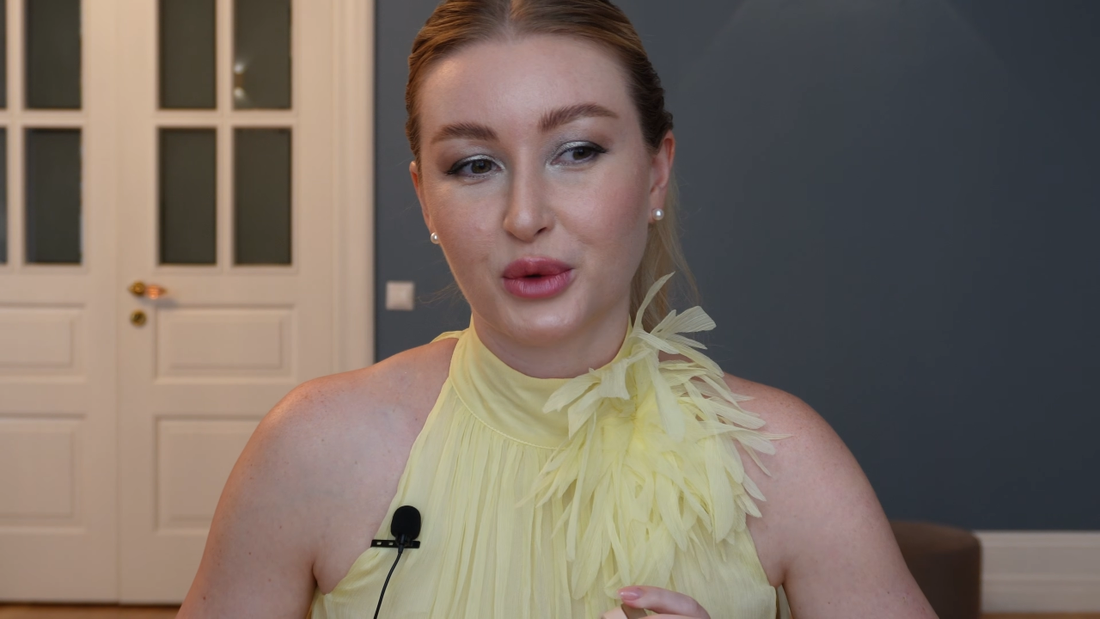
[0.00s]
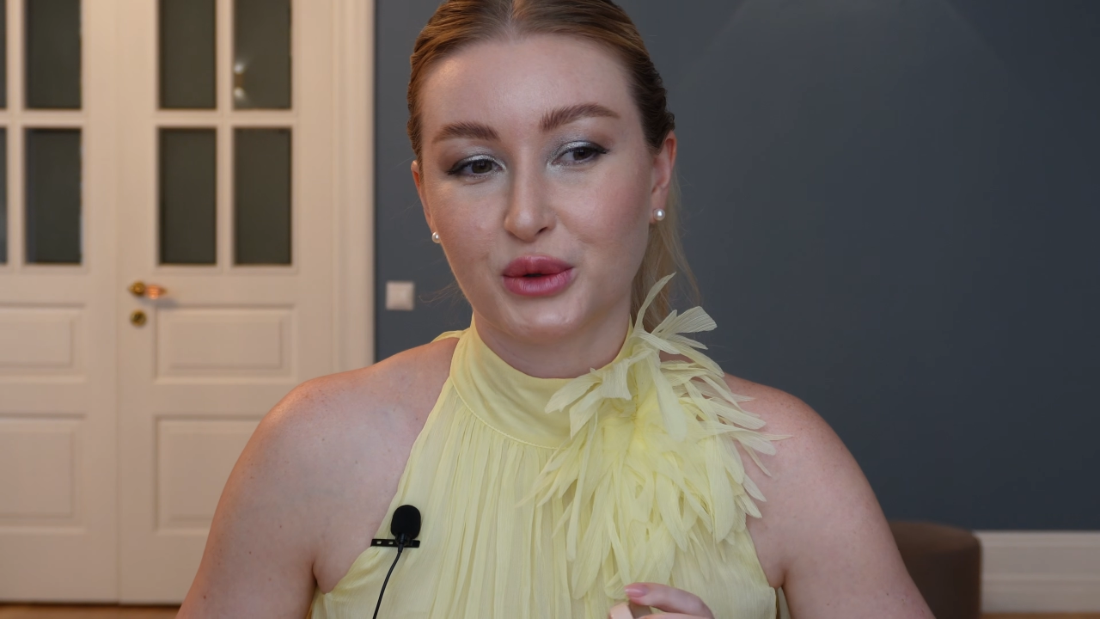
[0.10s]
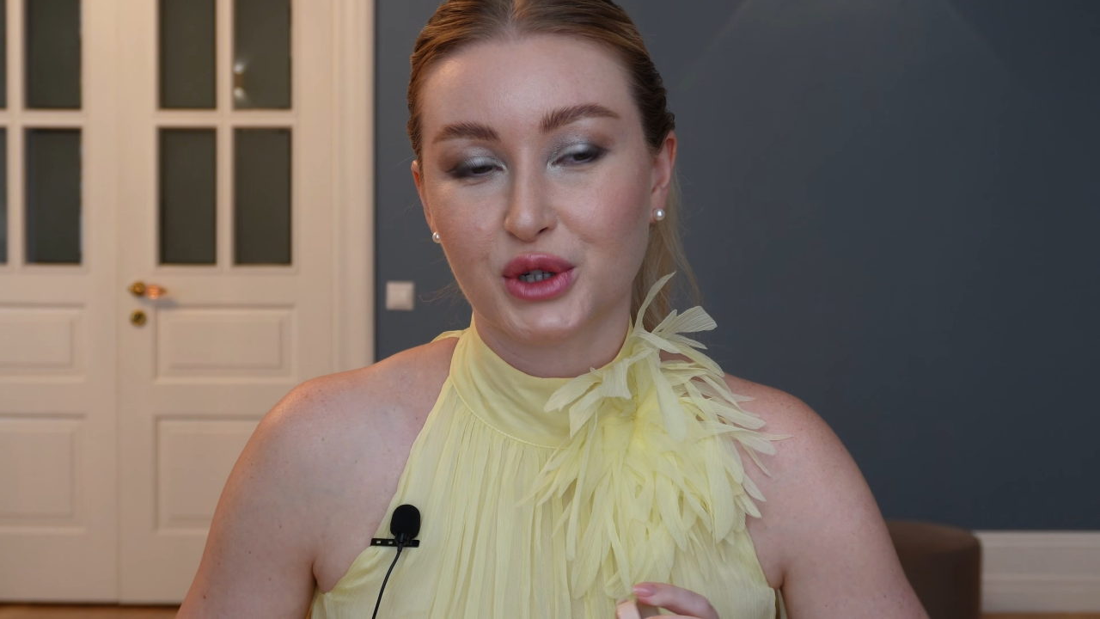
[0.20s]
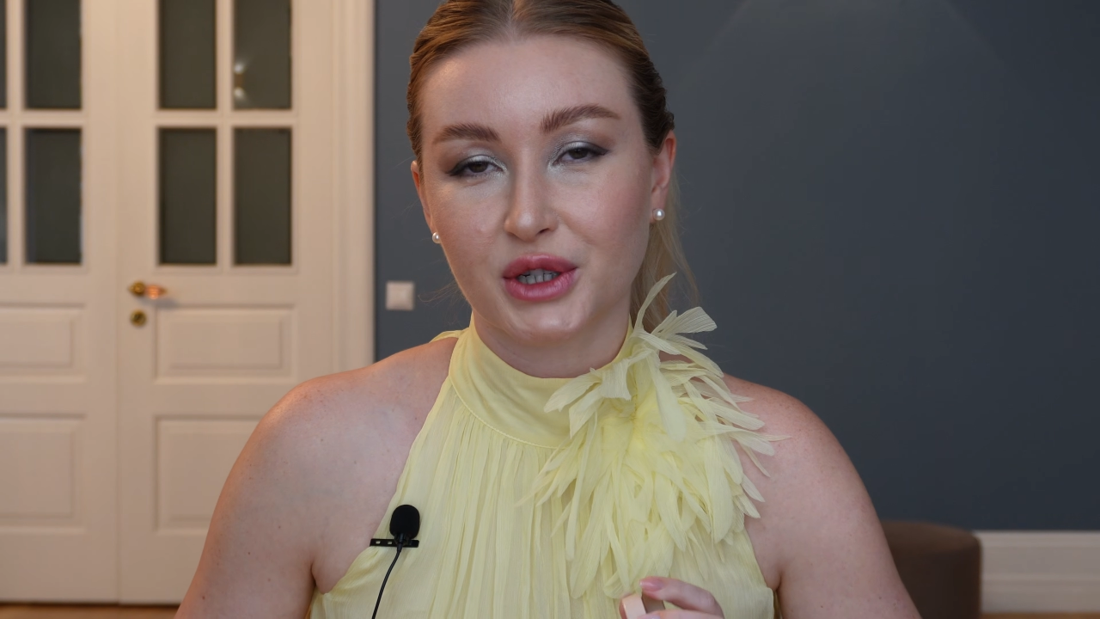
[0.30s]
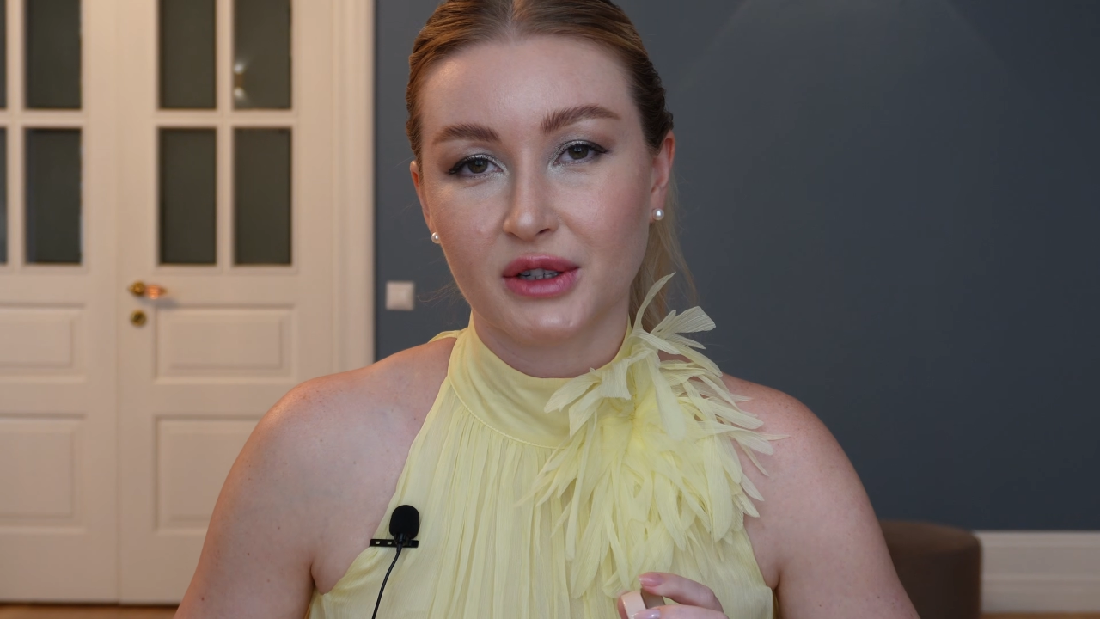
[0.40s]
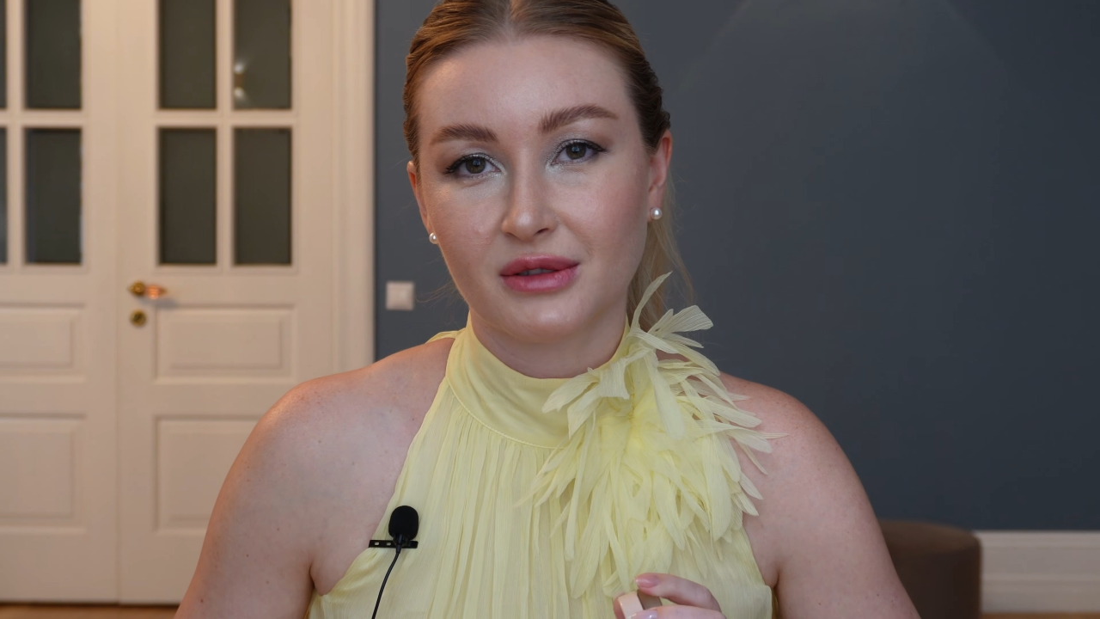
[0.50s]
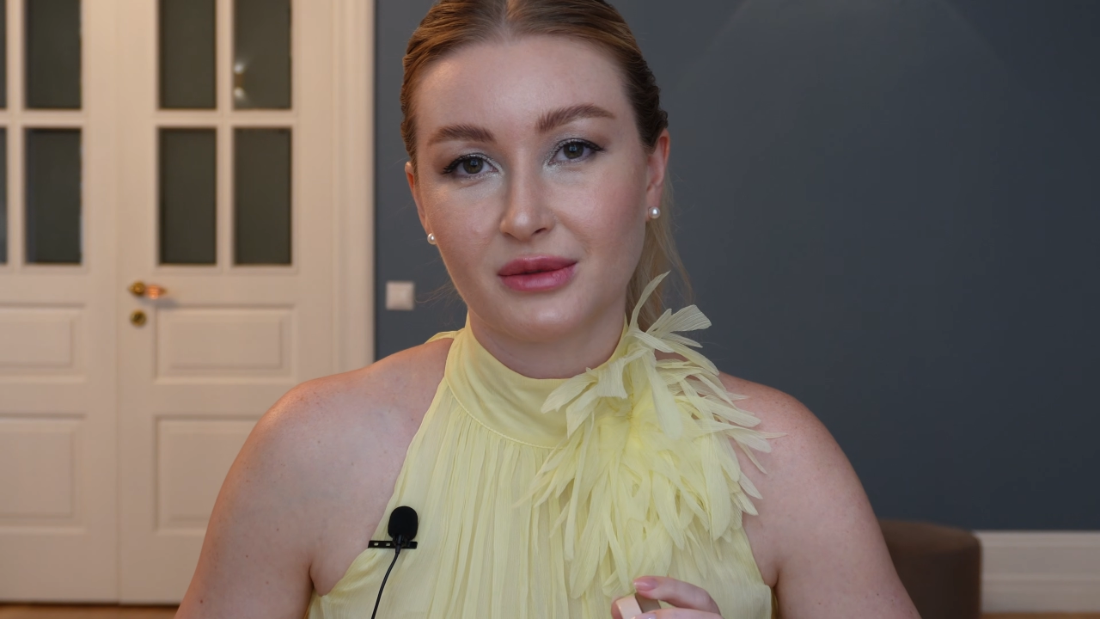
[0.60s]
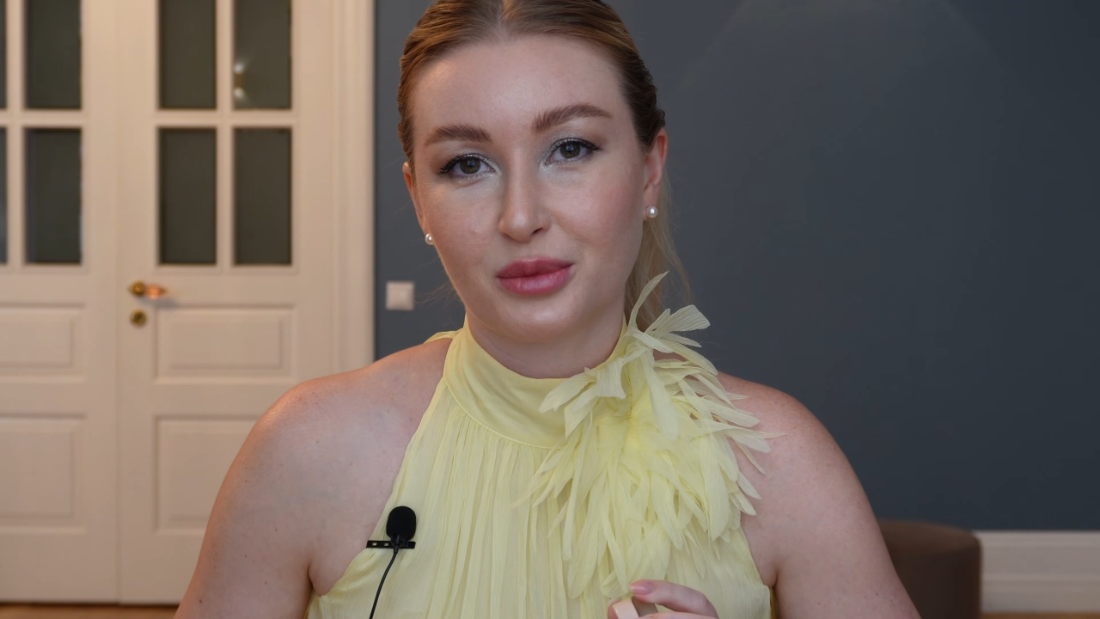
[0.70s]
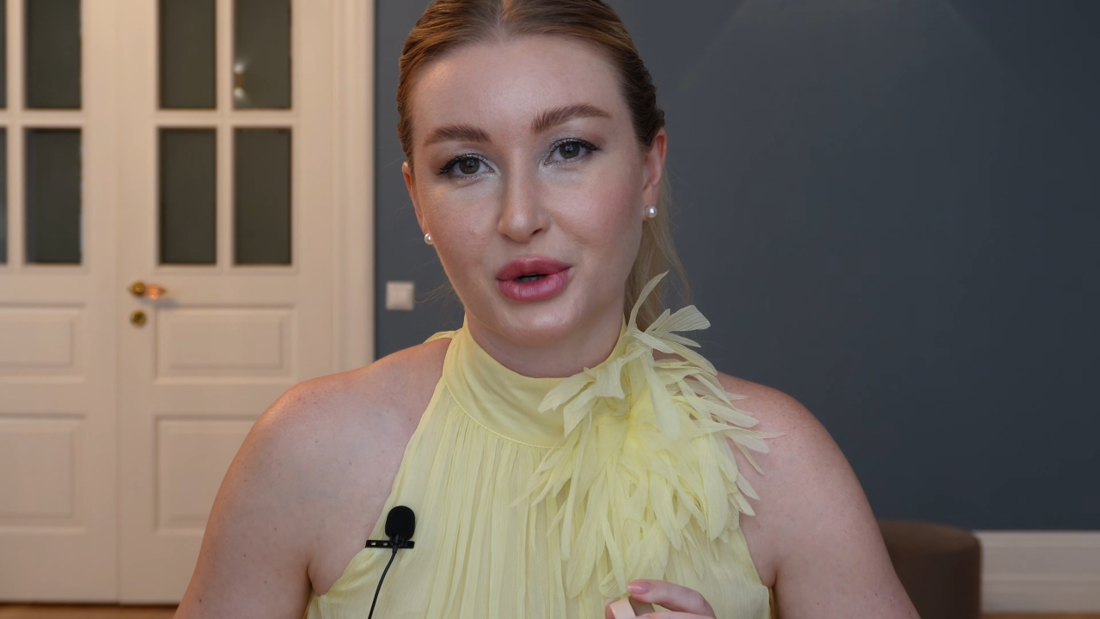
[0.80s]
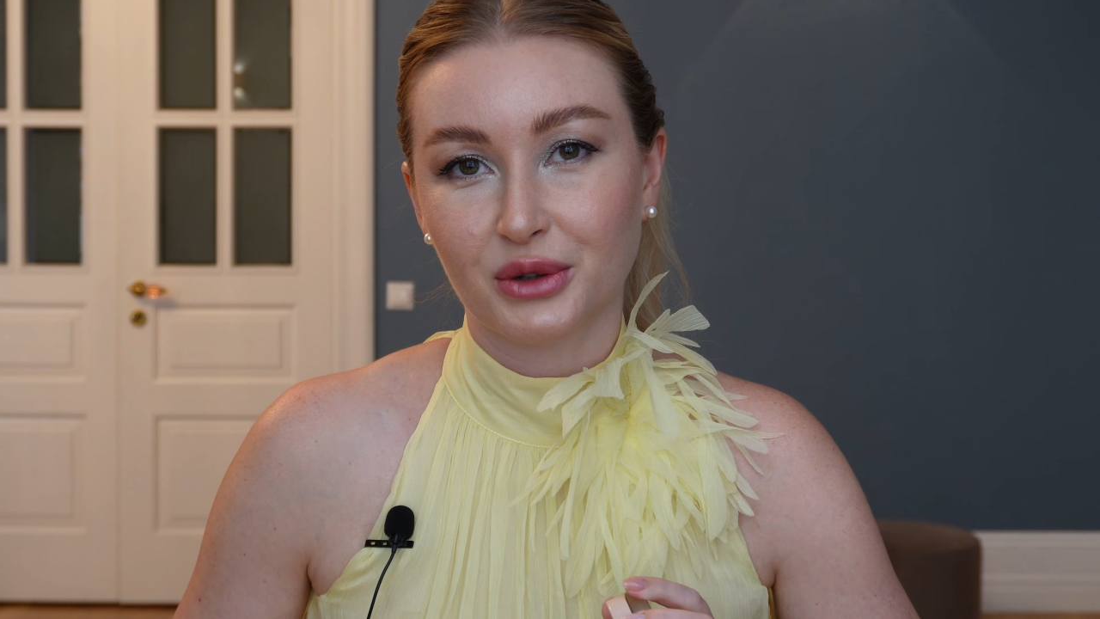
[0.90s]
Gucci
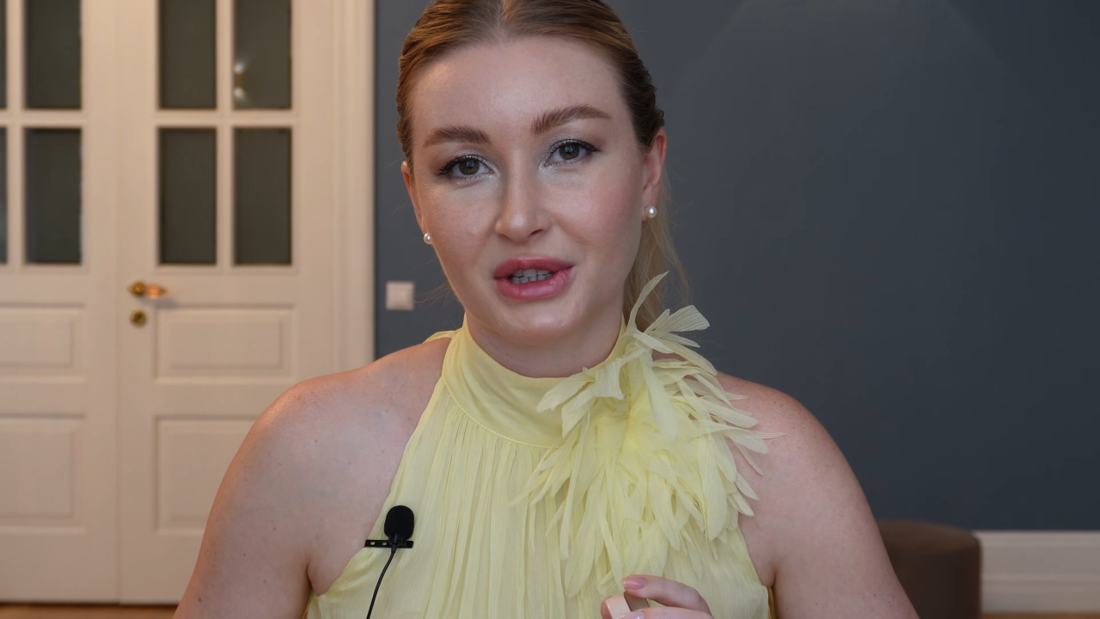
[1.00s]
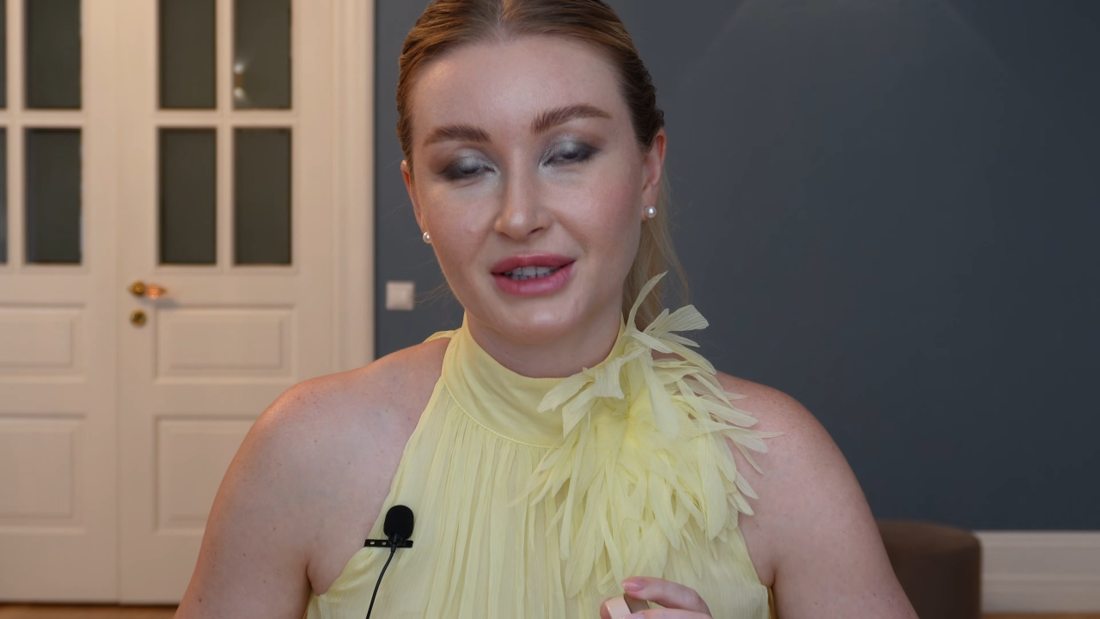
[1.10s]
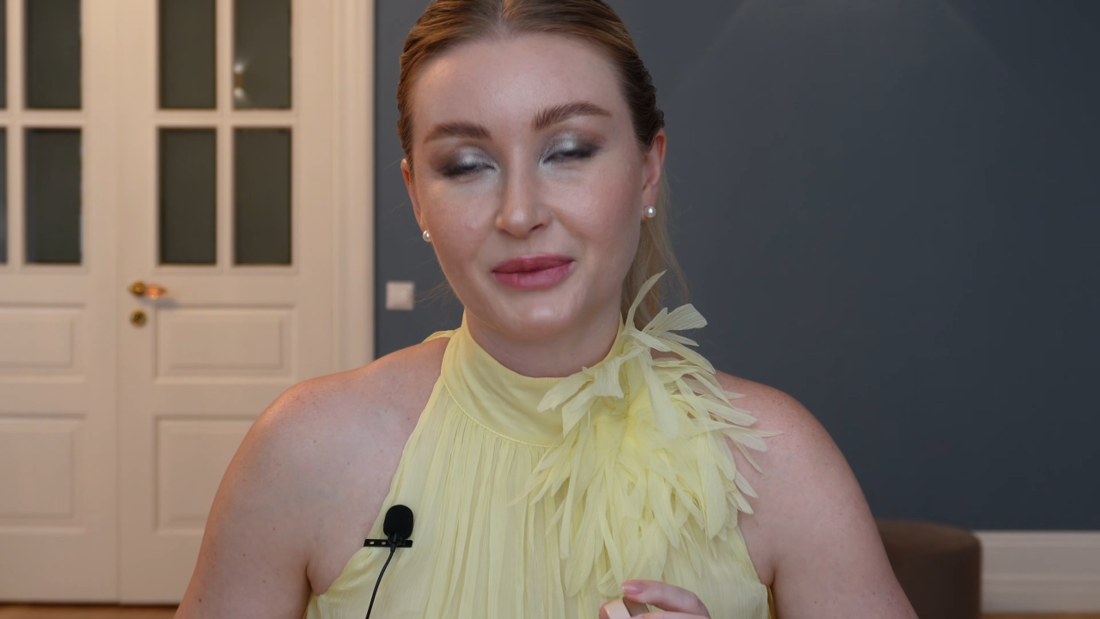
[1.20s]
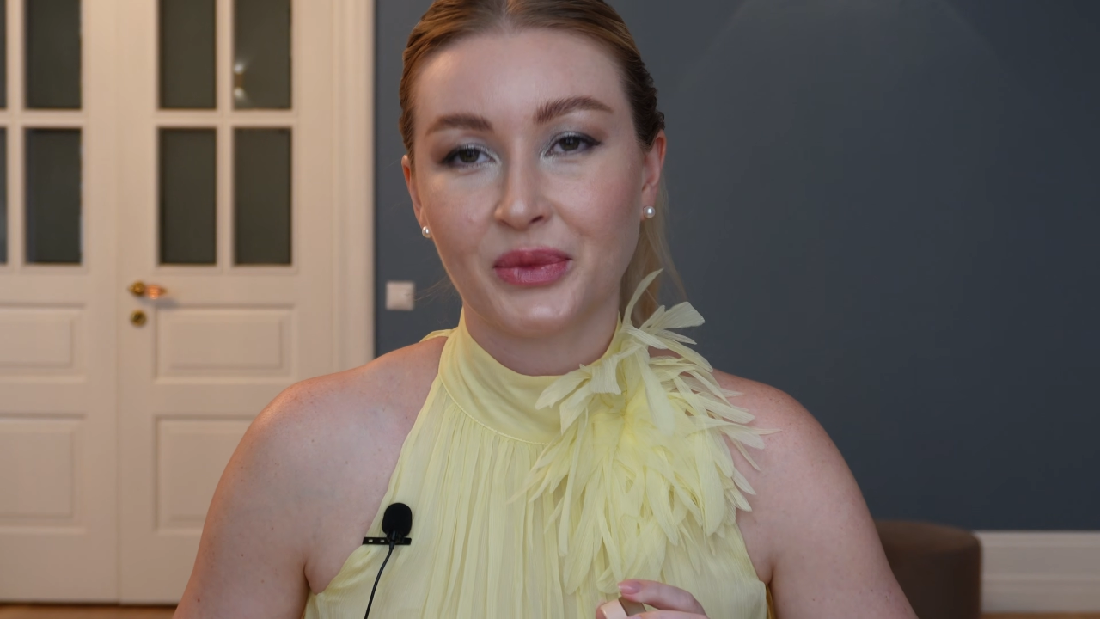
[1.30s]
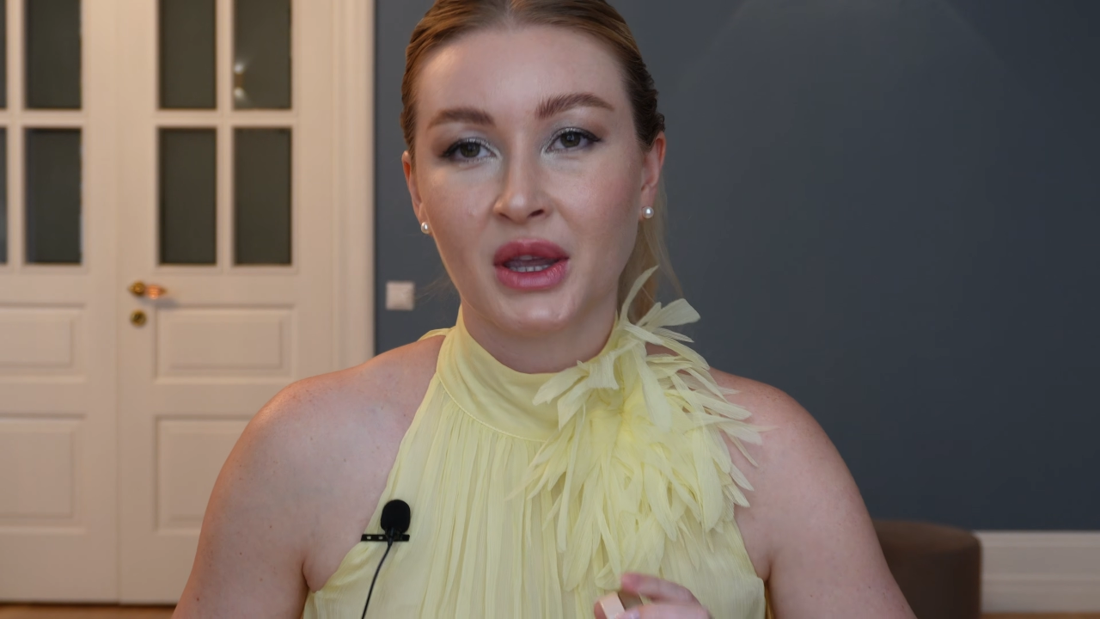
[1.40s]
product.